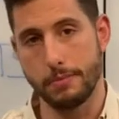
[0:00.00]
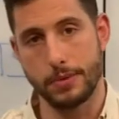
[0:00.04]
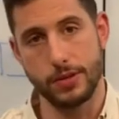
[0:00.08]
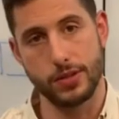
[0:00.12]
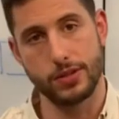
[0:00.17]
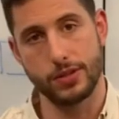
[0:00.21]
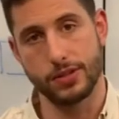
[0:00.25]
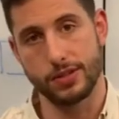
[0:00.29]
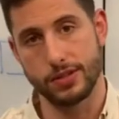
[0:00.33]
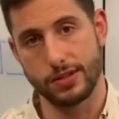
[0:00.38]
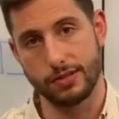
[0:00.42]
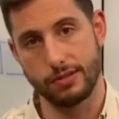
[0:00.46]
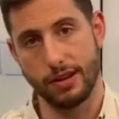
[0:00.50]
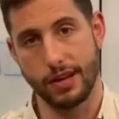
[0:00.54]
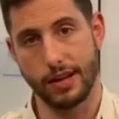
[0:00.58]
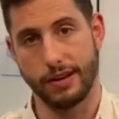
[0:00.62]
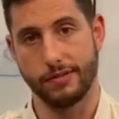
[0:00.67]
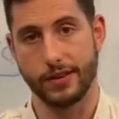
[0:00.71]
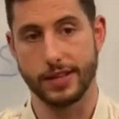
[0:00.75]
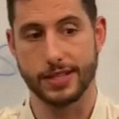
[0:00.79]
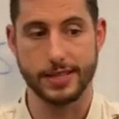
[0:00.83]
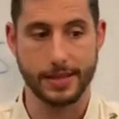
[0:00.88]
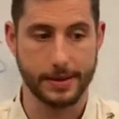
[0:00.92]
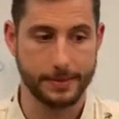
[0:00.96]
ambitions around
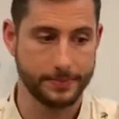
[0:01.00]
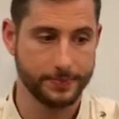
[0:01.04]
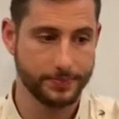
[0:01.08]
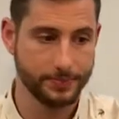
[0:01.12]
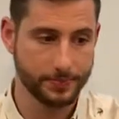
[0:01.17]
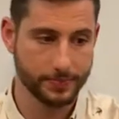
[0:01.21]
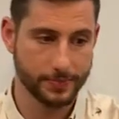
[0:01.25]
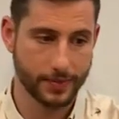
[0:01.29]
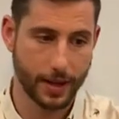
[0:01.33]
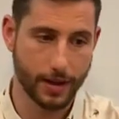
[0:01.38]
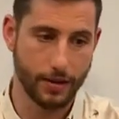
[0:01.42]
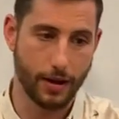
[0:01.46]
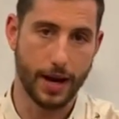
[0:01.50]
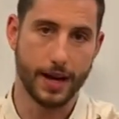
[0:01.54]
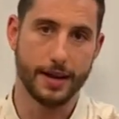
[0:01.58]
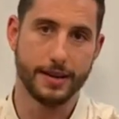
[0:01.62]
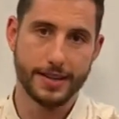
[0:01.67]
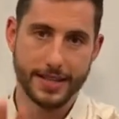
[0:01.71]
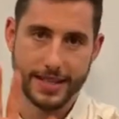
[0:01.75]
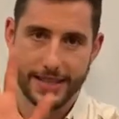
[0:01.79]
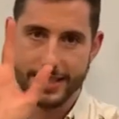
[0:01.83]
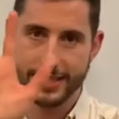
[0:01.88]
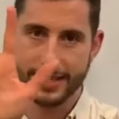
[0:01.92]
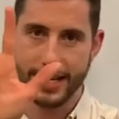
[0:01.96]
investing all right
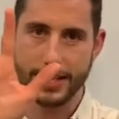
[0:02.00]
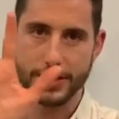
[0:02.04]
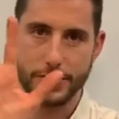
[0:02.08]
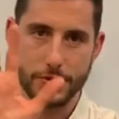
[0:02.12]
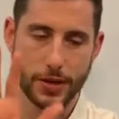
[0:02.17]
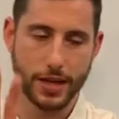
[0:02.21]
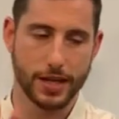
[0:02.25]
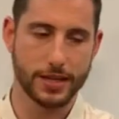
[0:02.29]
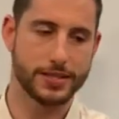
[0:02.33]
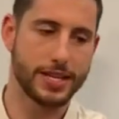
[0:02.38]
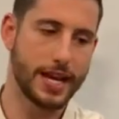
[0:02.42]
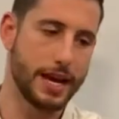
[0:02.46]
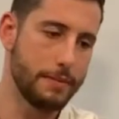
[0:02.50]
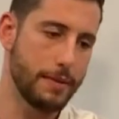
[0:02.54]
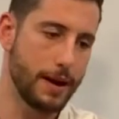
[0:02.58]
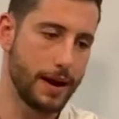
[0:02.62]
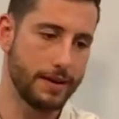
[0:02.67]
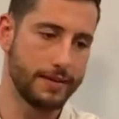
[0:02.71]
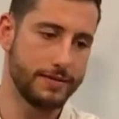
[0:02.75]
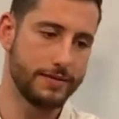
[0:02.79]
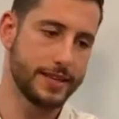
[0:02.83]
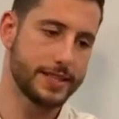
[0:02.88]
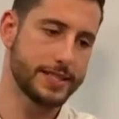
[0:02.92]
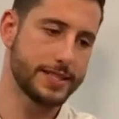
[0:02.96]
so that's all i'll say
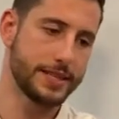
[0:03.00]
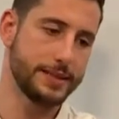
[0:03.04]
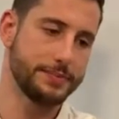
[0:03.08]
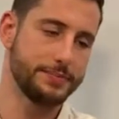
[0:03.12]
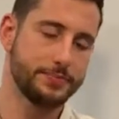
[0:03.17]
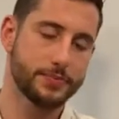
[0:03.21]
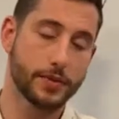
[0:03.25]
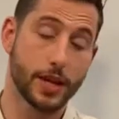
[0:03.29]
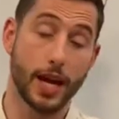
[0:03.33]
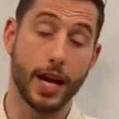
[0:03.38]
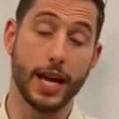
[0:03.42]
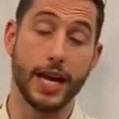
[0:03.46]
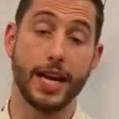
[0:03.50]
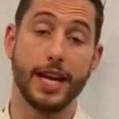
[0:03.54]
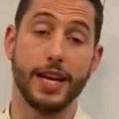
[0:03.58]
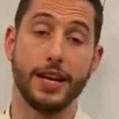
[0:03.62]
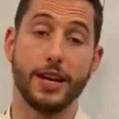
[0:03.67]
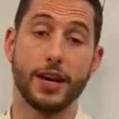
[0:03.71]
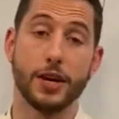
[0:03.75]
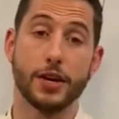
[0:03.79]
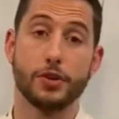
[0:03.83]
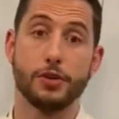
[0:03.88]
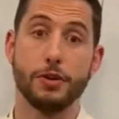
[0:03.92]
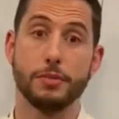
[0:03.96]
about investing uh,
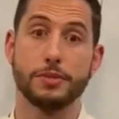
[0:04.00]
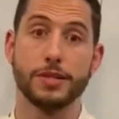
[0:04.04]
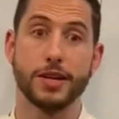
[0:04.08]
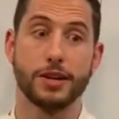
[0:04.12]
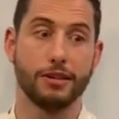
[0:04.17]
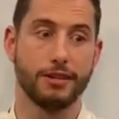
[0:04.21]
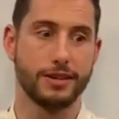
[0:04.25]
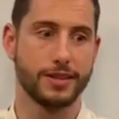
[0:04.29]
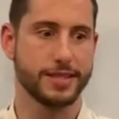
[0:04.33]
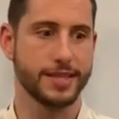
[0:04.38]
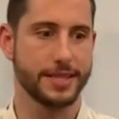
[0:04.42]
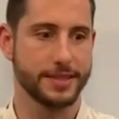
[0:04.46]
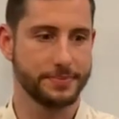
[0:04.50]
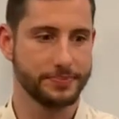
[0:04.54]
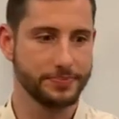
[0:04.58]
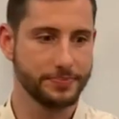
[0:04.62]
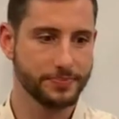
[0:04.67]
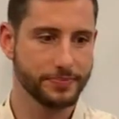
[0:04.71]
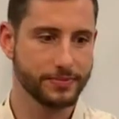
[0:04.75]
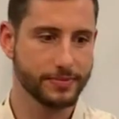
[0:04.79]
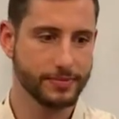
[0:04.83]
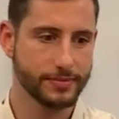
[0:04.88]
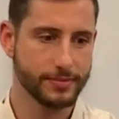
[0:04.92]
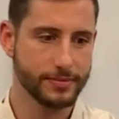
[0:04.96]
in cryptocurrency
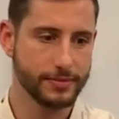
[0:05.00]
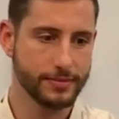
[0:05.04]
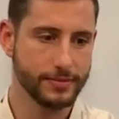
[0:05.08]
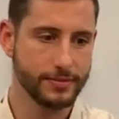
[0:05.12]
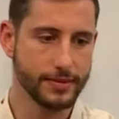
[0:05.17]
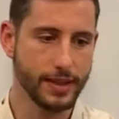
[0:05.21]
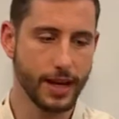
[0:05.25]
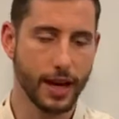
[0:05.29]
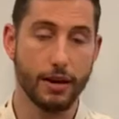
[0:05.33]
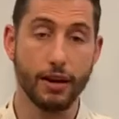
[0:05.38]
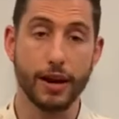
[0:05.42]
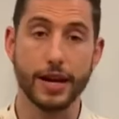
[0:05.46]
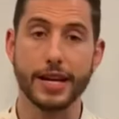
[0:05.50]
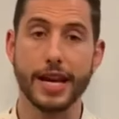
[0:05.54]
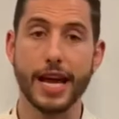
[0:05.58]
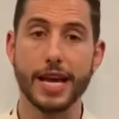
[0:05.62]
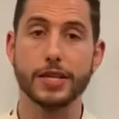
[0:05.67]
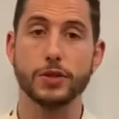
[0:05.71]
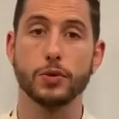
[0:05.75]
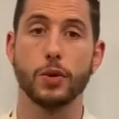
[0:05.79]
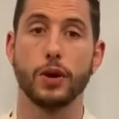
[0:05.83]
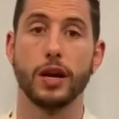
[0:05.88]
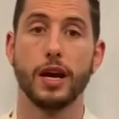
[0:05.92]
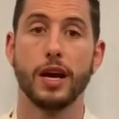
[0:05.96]
all right
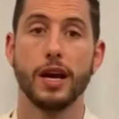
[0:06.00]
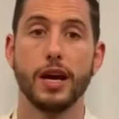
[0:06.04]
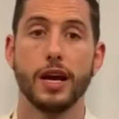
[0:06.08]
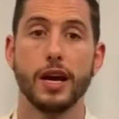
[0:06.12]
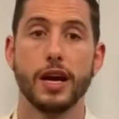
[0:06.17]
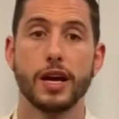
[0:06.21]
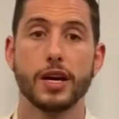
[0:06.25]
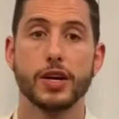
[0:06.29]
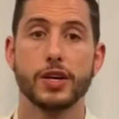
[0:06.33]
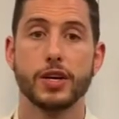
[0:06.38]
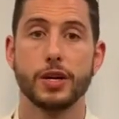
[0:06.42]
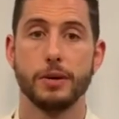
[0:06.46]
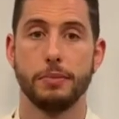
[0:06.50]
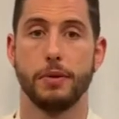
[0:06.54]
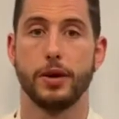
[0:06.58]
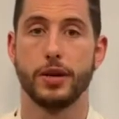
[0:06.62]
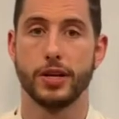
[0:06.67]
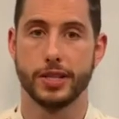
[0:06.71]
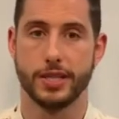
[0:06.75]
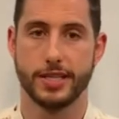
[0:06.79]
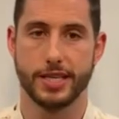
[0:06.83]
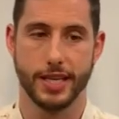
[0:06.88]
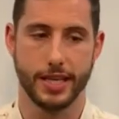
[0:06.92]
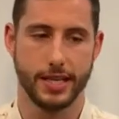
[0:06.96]
next one
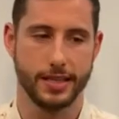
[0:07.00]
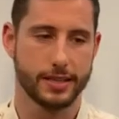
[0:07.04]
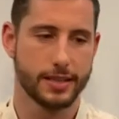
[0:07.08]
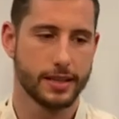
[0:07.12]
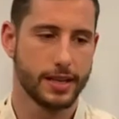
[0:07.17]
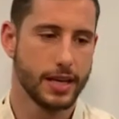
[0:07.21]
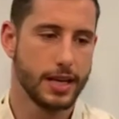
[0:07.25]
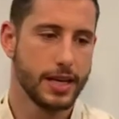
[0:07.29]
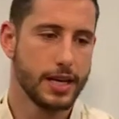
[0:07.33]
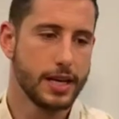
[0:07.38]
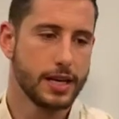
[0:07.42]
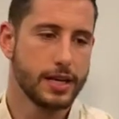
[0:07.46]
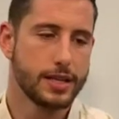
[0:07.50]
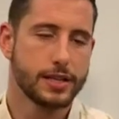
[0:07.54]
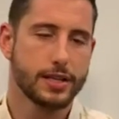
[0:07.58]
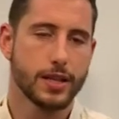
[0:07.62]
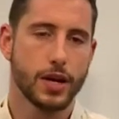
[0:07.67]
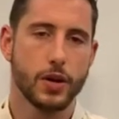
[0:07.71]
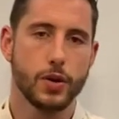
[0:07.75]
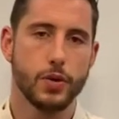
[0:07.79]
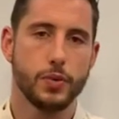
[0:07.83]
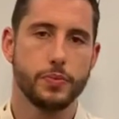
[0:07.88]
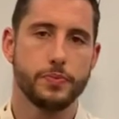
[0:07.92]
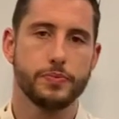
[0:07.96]
commodities
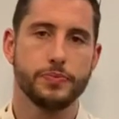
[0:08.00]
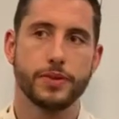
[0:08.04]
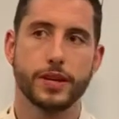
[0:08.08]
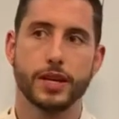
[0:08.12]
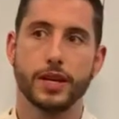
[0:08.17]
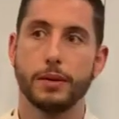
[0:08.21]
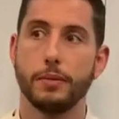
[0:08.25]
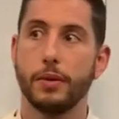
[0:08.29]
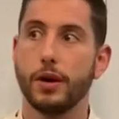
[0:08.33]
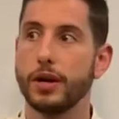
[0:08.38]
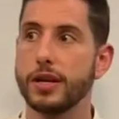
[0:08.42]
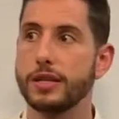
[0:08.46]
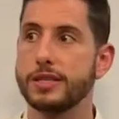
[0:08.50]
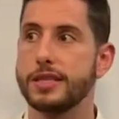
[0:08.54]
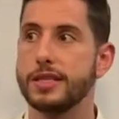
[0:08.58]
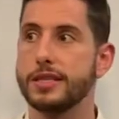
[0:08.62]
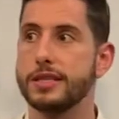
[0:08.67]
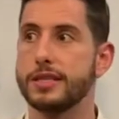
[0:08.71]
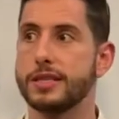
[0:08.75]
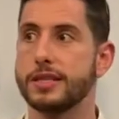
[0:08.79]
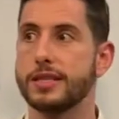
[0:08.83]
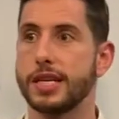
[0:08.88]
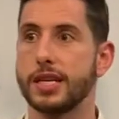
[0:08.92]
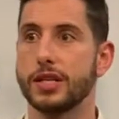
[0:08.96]
so
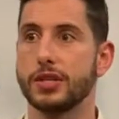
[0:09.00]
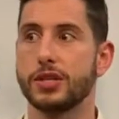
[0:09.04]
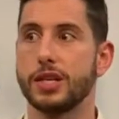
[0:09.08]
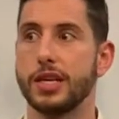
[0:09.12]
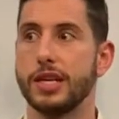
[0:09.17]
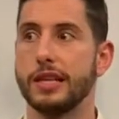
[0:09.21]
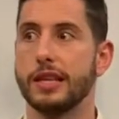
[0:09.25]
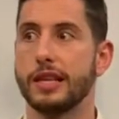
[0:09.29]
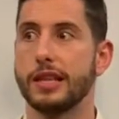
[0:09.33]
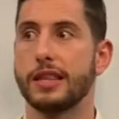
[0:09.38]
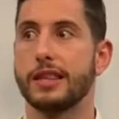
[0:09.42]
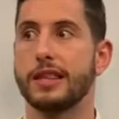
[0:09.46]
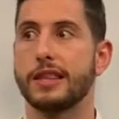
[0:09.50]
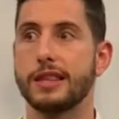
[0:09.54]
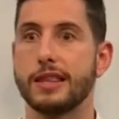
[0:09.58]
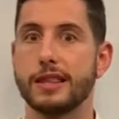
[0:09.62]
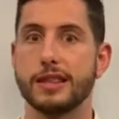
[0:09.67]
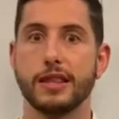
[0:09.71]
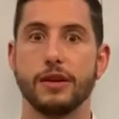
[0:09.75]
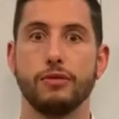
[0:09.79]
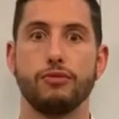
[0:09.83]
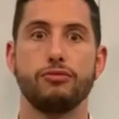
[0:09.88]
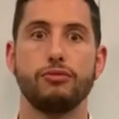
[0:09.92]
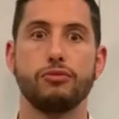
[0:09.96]
commodities is essentially the,
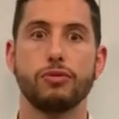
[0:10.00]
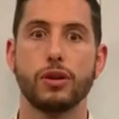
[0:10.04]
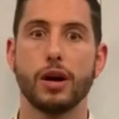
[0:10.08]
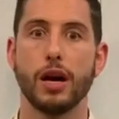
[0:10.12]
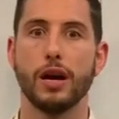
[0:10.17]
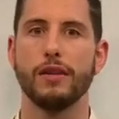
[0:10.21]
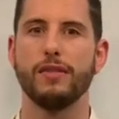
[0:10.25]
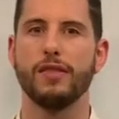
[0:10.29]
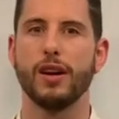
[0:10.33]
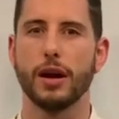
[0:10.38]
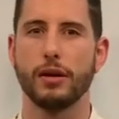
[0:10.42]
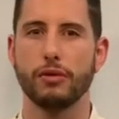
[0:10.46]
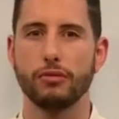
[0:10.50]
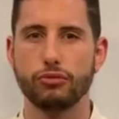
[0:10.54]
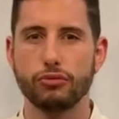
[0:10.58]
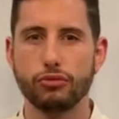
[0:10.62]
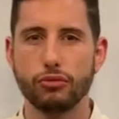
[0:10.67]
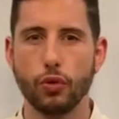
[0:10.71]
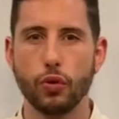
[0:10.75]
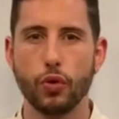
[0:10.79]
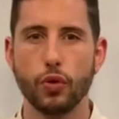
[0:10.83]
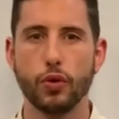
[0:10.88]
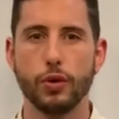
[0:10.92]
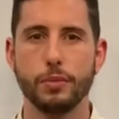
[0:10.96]
the kind of like
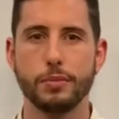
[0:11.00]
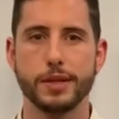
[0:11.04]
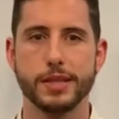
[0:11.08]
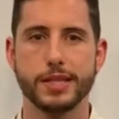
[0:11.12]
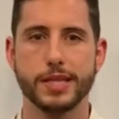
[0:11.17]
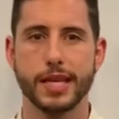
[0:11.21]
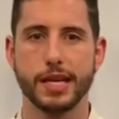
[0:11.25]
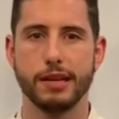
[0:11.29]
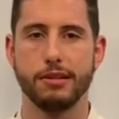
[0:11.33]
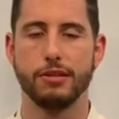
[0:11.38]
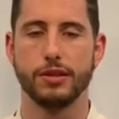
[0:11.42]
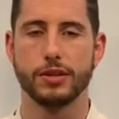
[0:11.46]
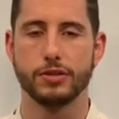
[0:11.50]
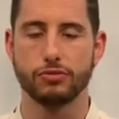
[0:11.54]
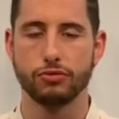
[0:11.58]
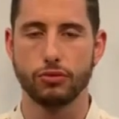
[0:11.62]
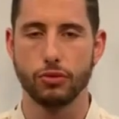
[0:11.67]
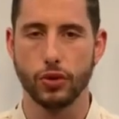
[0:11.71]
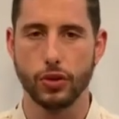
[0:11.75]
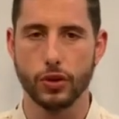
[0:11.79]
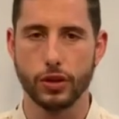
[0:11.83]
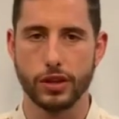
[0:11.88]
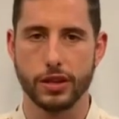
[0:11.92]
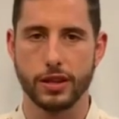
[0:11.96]
raw materials
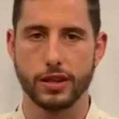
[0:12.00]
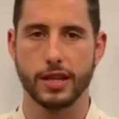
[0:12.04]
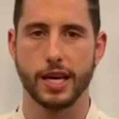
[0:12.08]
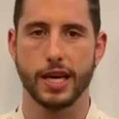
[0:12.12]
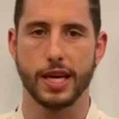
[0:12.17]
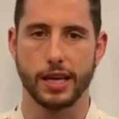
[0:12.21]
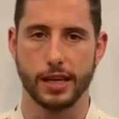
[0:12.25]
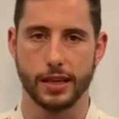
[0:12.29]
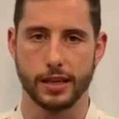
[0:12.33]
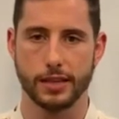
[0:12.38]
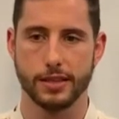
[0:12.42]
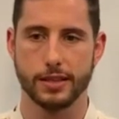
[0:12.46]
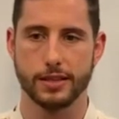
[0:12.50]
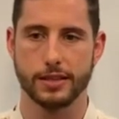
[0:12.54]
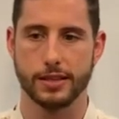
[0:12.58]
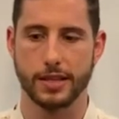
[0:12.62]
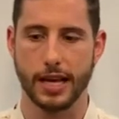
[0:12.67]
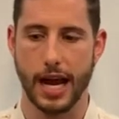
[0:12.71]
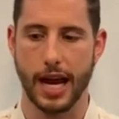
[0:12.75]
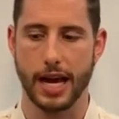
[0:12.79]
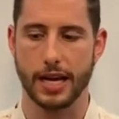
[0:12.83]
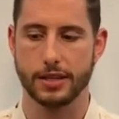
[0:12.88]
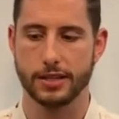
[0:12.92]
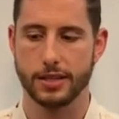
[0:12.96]
raw things
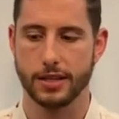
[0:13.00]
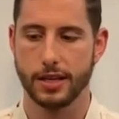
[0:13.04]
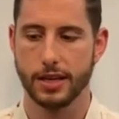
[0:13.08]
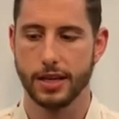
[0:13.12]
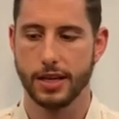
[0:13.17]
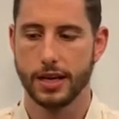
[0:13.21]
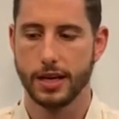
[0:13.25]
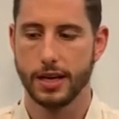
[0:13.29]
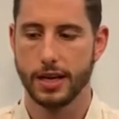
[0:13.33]
that